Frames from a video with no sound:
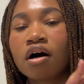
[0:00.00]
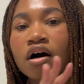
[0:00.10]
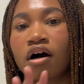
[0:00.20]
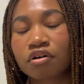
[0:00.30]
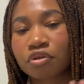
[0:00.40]

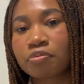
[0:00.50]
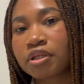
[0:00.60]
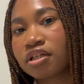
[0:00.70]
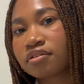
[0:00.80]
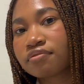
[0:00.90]
on
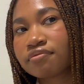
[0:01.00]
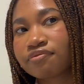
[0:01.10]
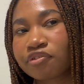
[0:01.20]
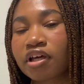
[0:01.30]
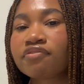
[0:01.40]
repeat
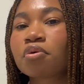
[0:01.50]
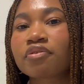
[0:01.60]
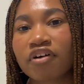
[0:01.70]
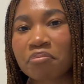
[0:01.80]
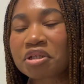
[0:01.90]
for like
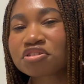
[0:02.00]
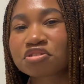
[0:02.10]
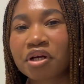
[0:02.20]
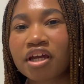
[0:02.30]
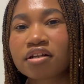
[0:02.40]
45 minutes
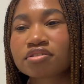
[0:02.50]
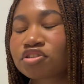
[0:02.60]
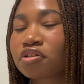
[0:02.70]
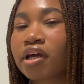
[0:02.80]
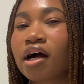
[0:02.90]
straight.
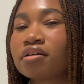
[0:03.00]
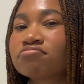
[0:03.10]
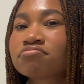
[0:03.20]
So yeah,